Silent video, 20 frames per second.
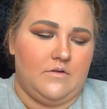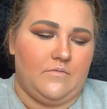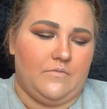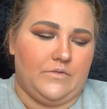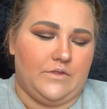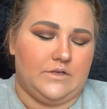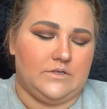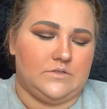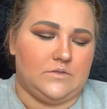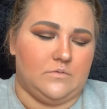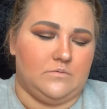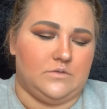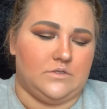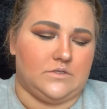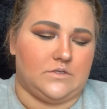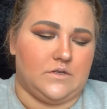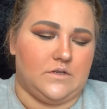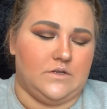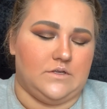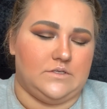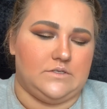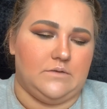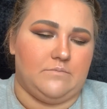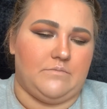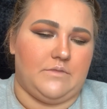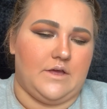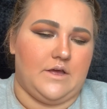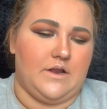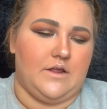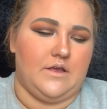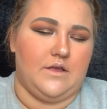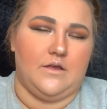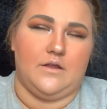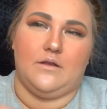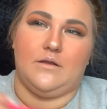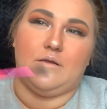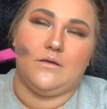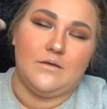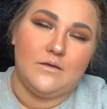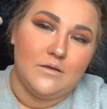So I'm just gonna dip that
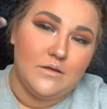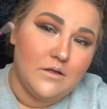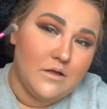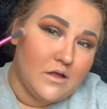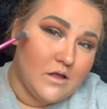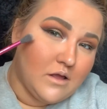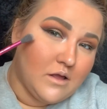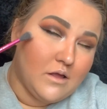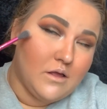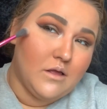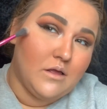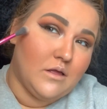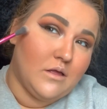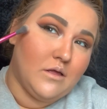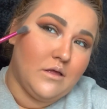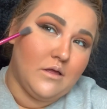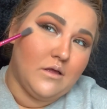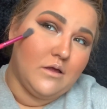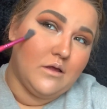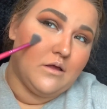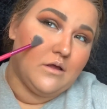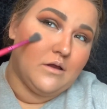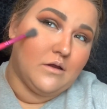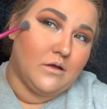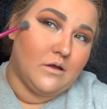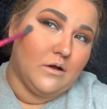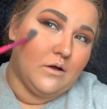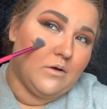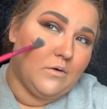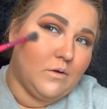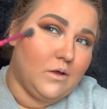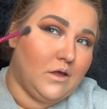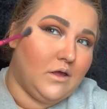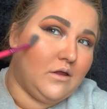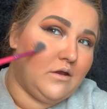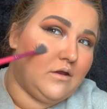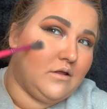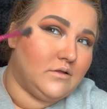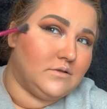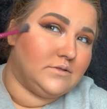in, go
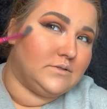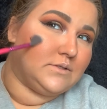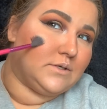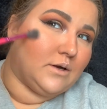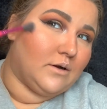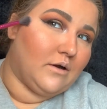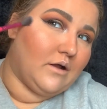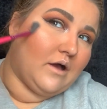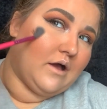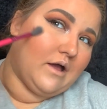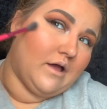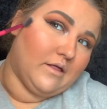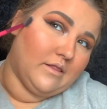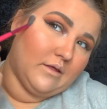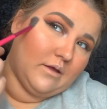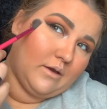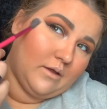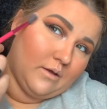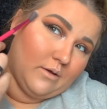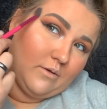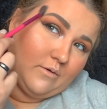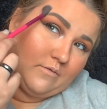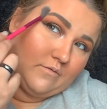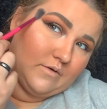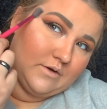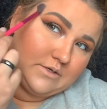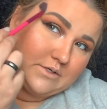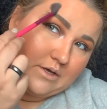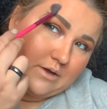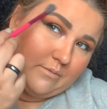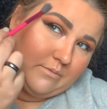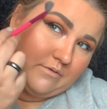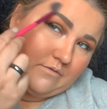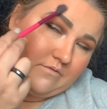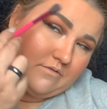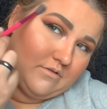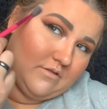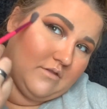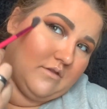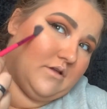in and start highlighting over top of
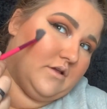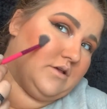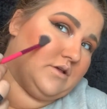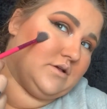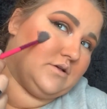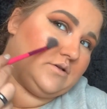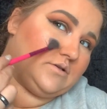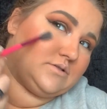this